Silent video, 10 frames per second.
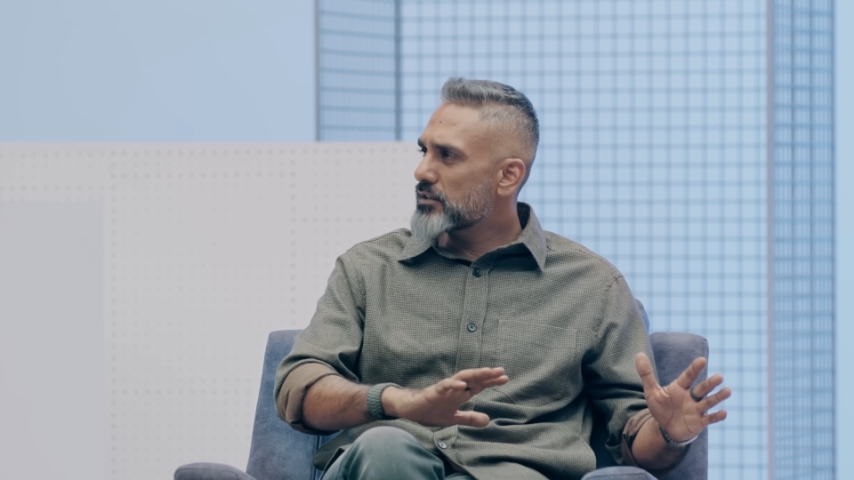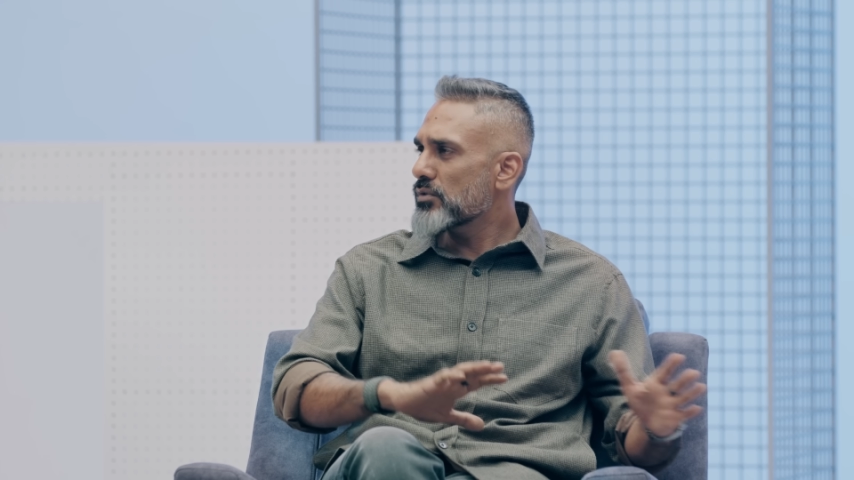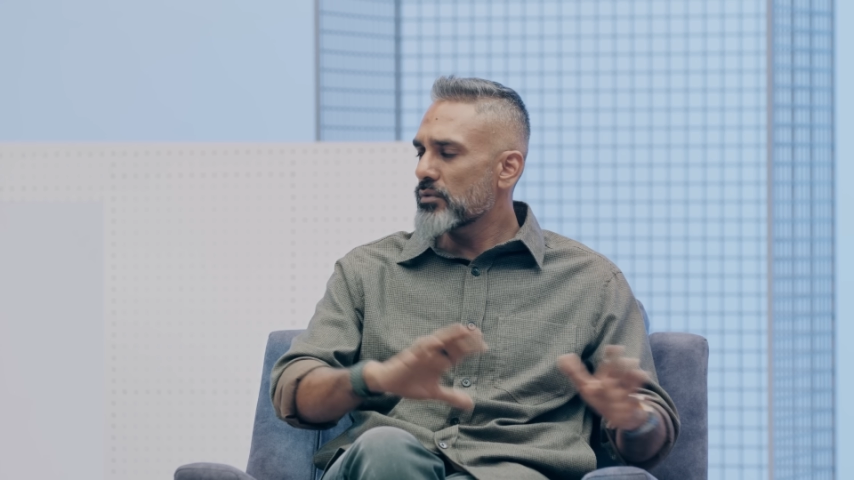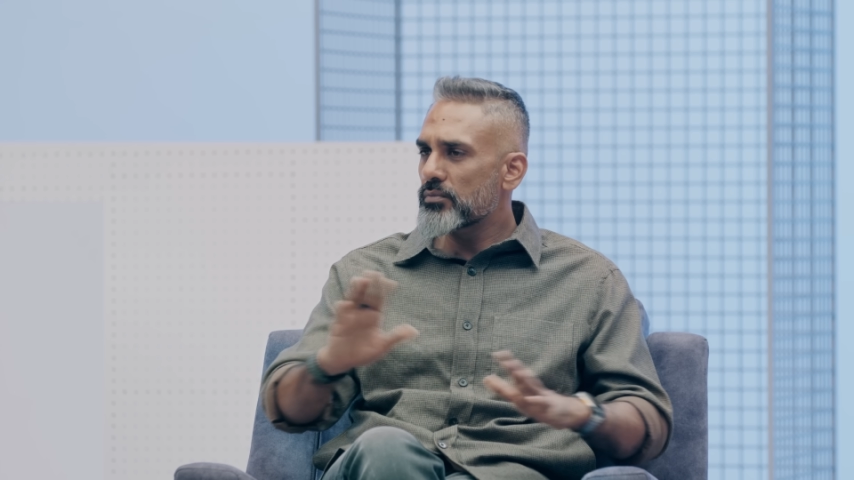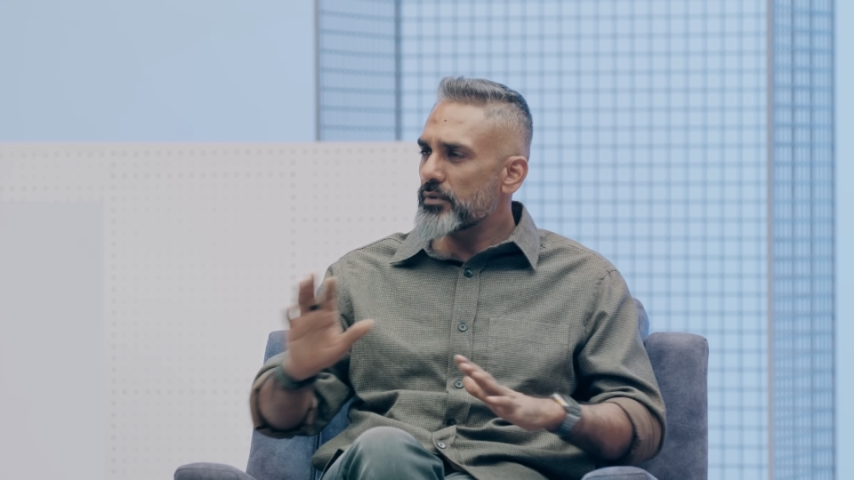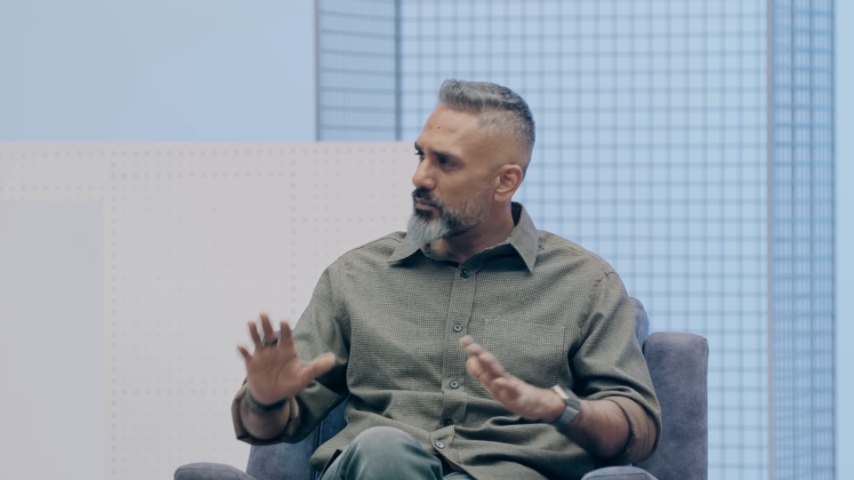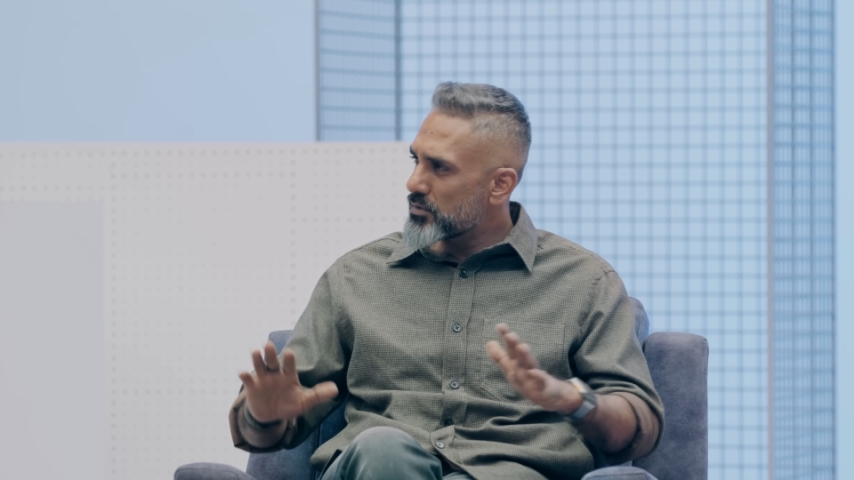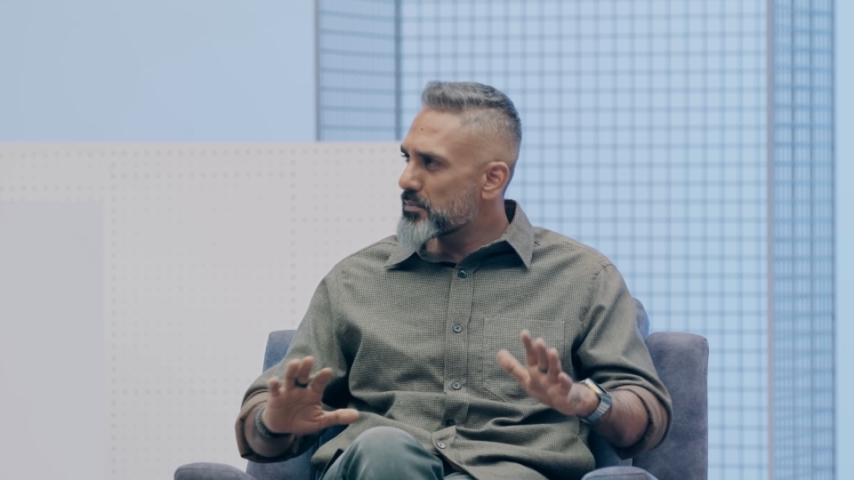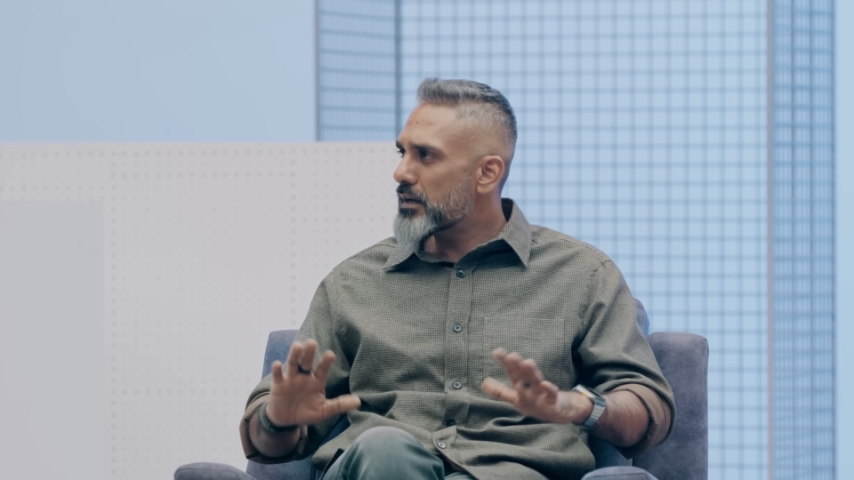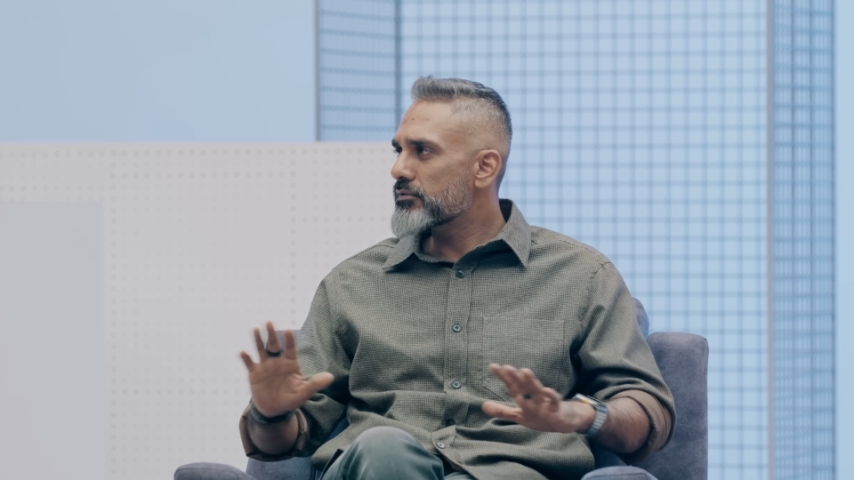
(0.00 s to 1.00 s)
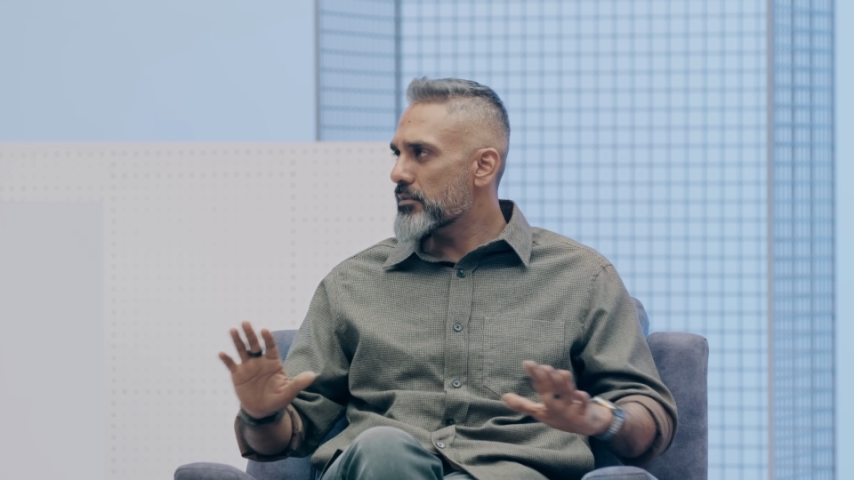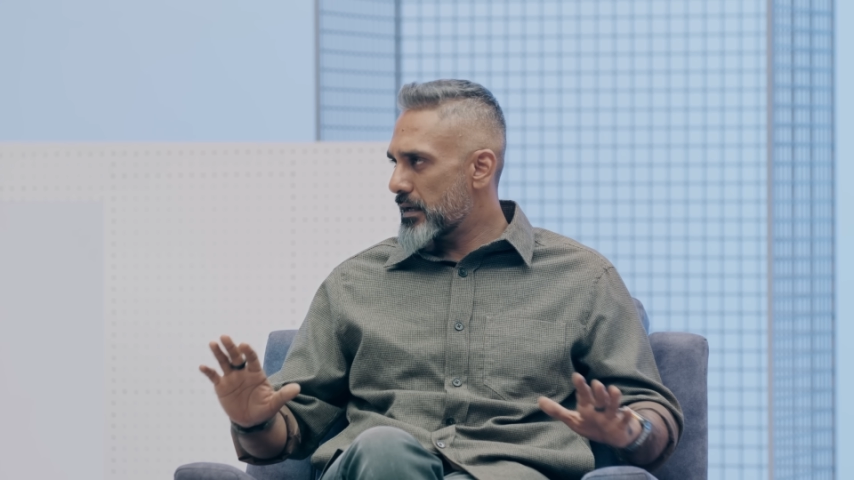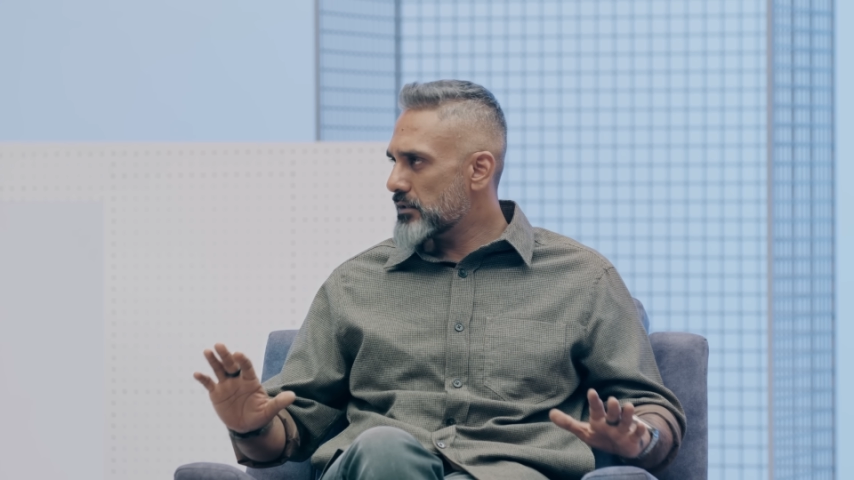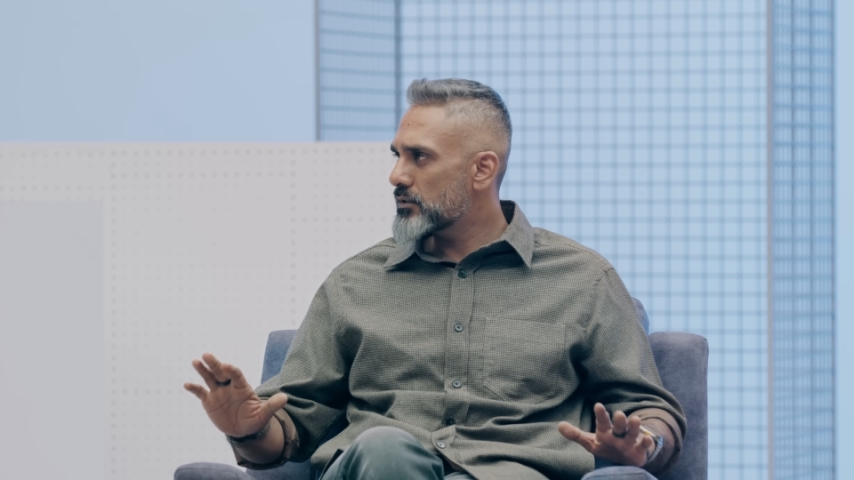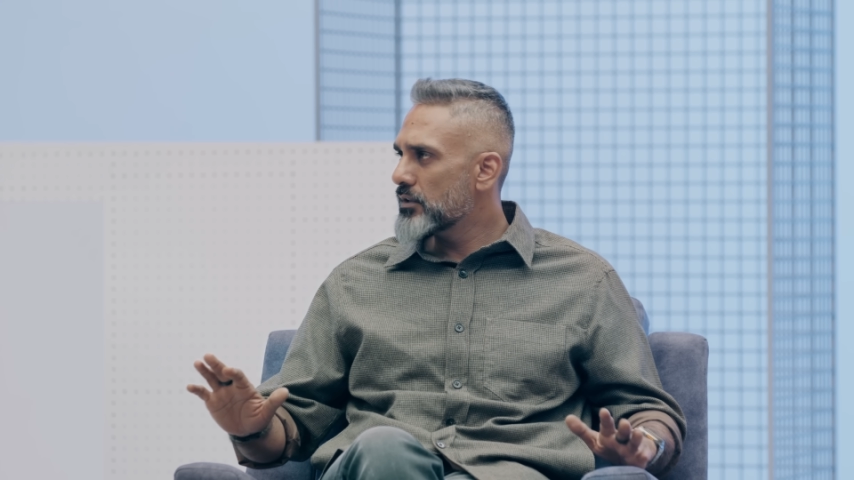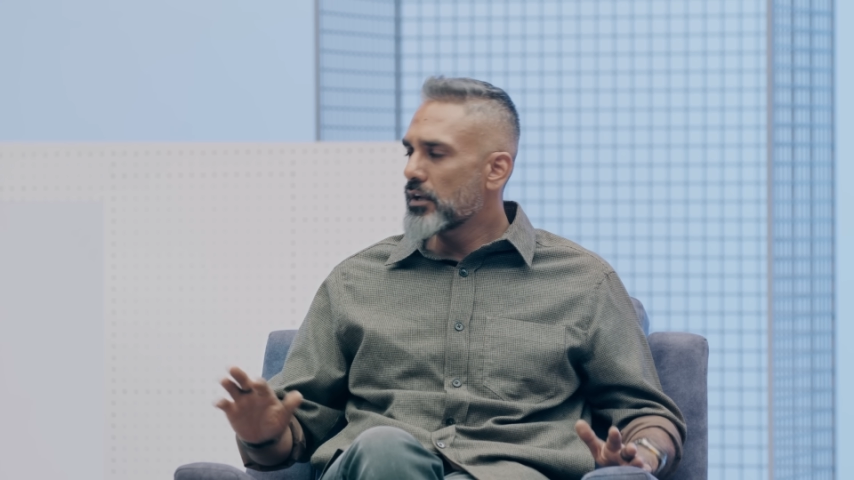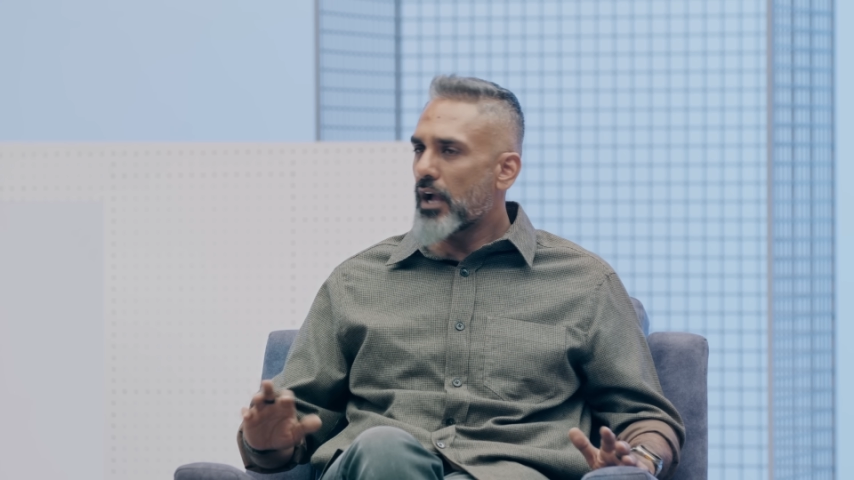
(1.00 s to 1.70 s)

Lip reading: So, it was a bit of a mess.